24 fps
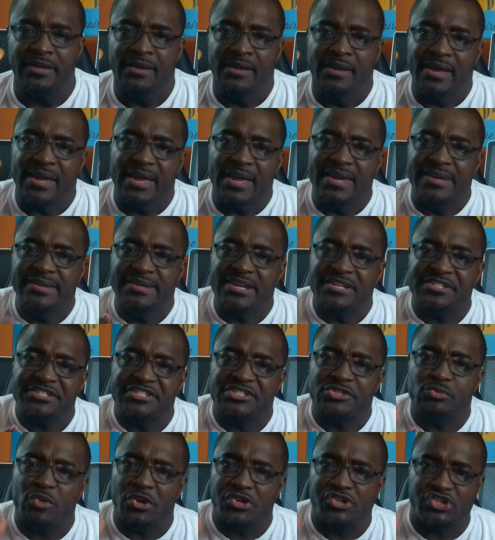And this
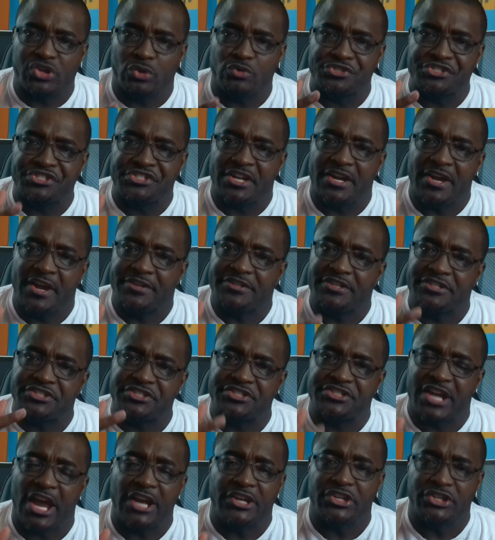is what your son is
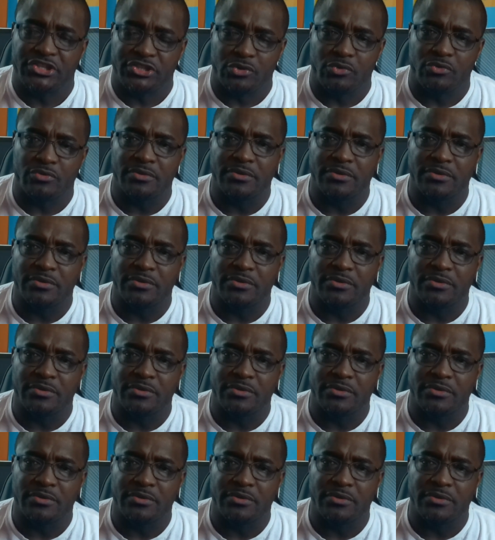telling you.